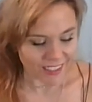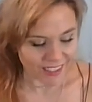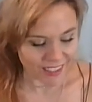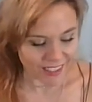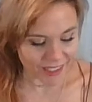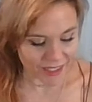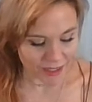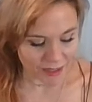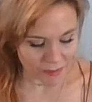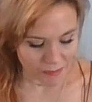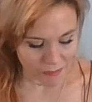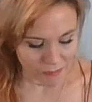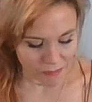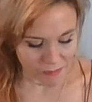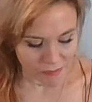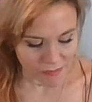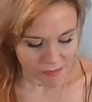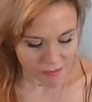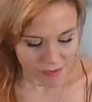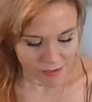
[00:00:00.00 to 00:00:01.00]
I was,
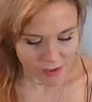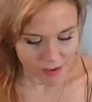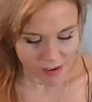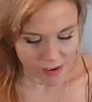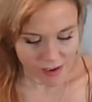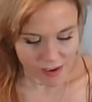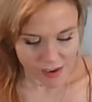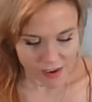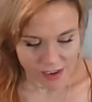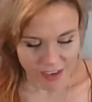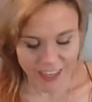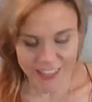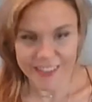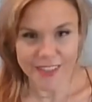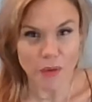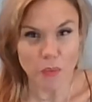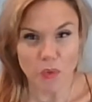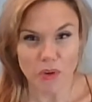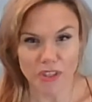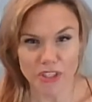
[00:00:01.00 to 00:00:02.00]
because
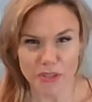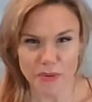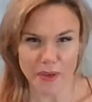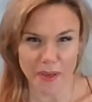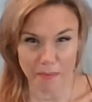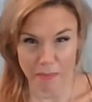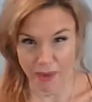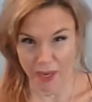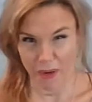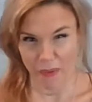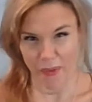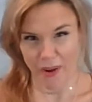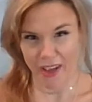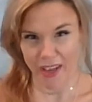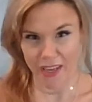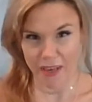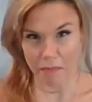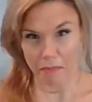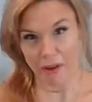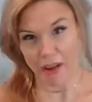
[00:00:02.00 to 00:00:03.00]
they weren't doing it my
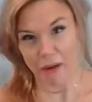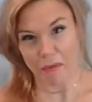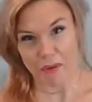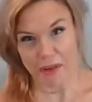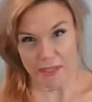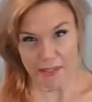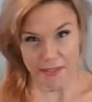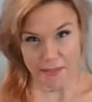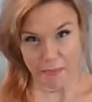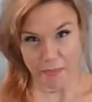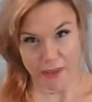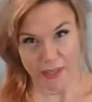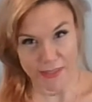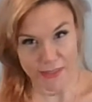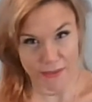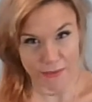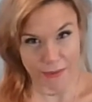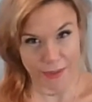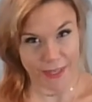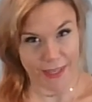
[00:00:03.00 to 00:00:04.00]
way, and my way is the
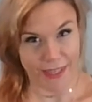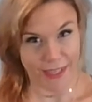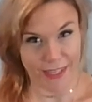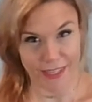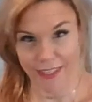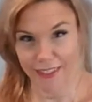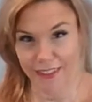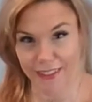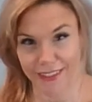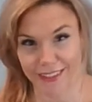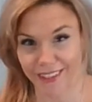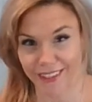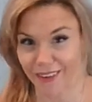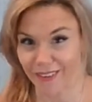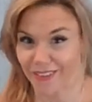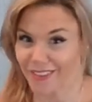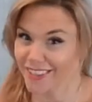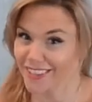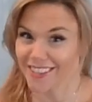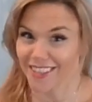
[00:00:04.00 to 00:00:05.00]
best way. No,
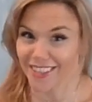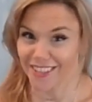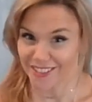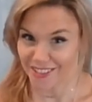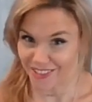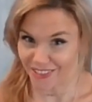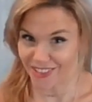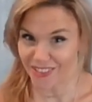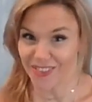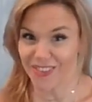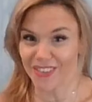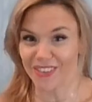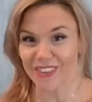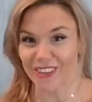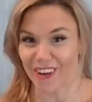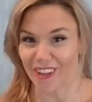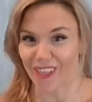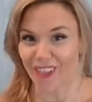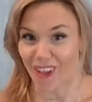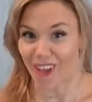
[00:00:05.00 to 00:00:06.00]
it's not true. You can
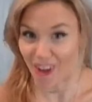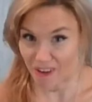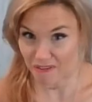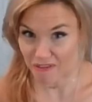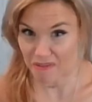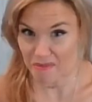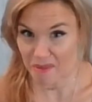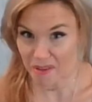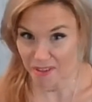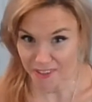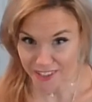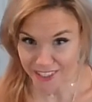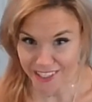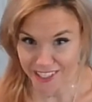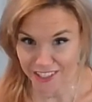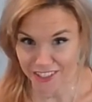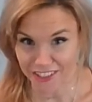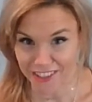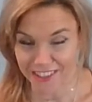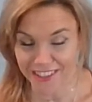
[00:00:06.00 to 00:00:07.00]
learn a lot from other
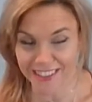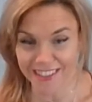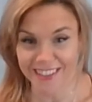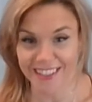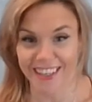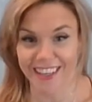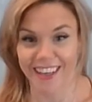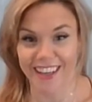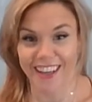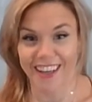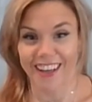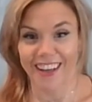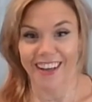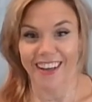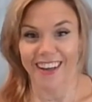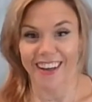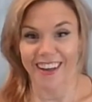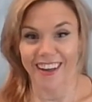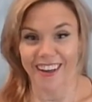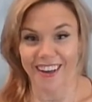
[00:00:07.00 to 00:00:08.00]
teachers,
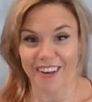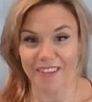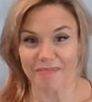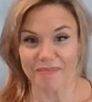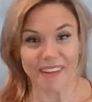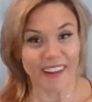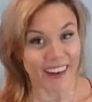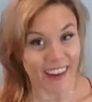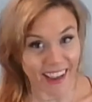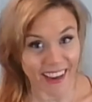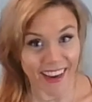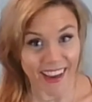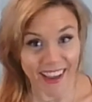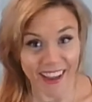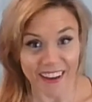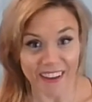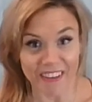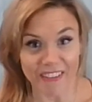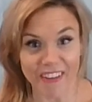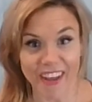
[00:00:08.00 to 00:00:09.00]
and I
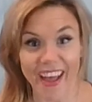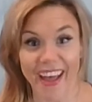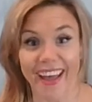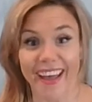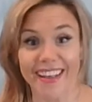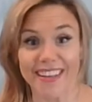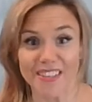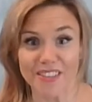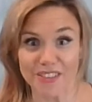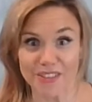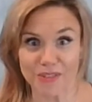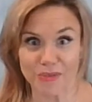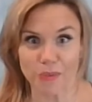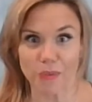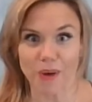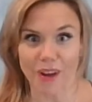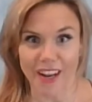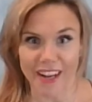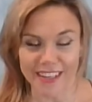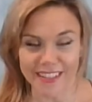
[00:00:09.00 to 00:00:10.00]
have. And
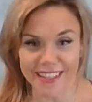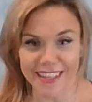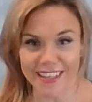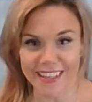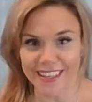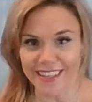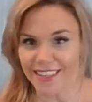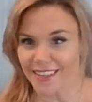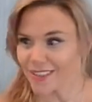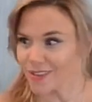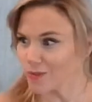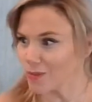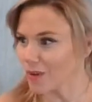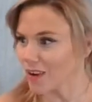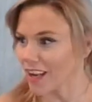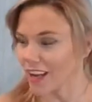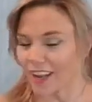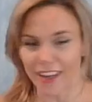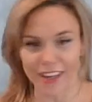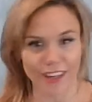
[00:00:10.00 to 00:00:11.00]
what I did is when
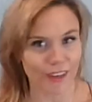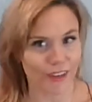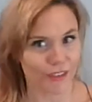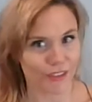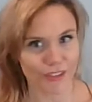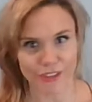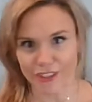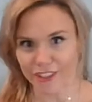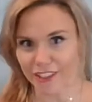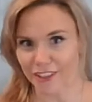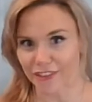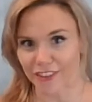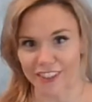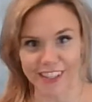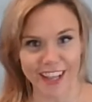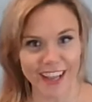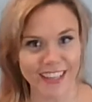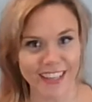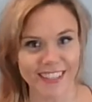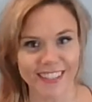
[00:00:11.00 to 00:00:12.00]
I took different
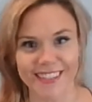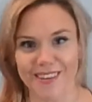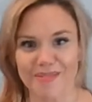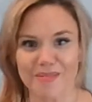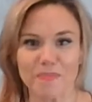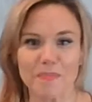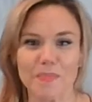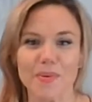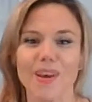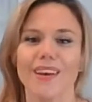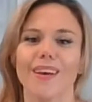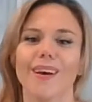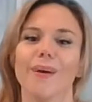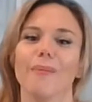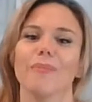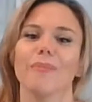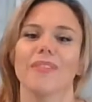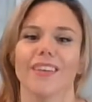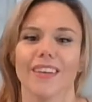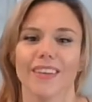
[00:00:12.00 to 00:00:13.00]
classes, I would pick
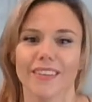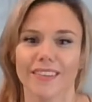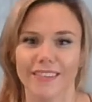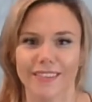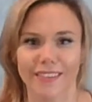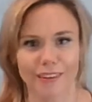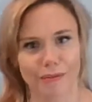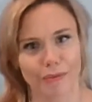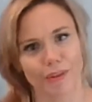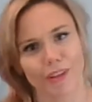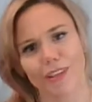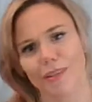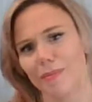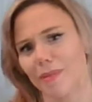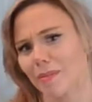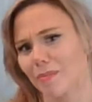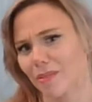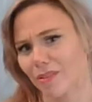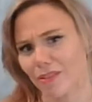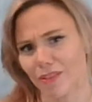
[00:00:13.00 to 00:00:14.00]
up things that really
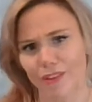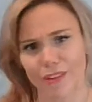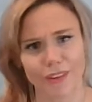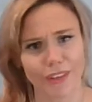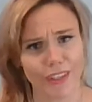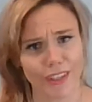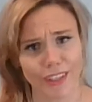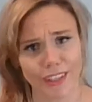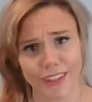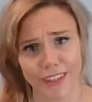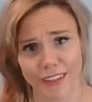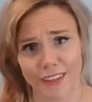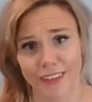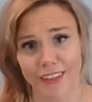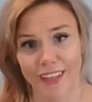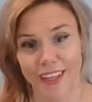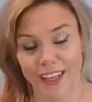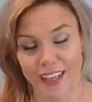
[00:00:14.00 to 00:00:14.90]
made me feel good,